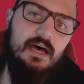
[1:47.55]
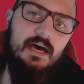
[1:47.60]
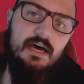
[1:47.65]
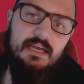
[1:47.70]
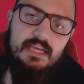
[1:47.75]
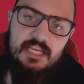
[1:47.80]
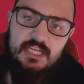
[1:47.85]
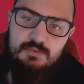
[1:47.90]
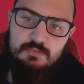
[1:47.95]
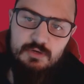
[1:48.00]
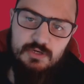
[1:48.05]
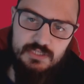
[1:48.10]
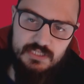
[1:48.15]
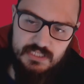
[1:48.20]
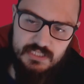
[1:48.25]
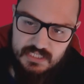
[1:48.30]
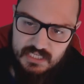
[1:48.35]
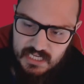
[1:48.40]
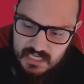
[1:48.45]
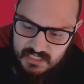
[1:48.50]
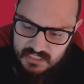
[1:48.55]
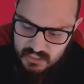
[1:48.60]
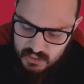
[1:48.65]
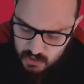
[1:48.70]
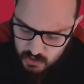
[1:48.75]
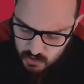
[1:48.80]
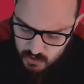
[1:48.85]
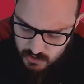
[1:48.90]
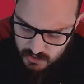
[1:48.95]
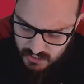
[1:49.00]
Each person takes a
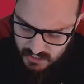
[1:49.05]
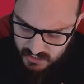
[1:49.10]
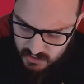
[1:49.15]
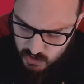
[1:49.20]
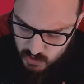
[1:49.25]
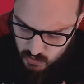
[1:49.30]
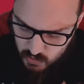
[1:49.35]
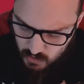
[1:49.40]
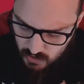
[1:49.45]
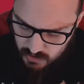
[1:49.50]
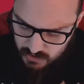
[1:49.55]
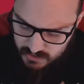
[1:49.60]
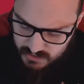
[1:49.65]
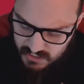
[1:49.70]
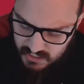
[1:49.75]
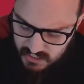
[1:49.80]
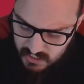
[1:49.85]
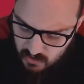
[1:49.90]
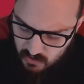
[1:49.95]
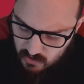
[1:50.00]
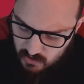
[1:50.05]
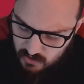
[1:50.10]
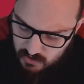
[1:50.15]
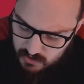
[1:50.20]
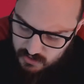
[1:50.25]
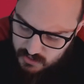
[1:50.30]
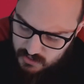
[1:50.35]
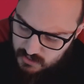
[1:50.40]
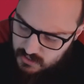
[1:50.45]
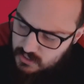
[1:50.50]
turn and draws a
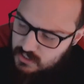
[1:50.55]
card.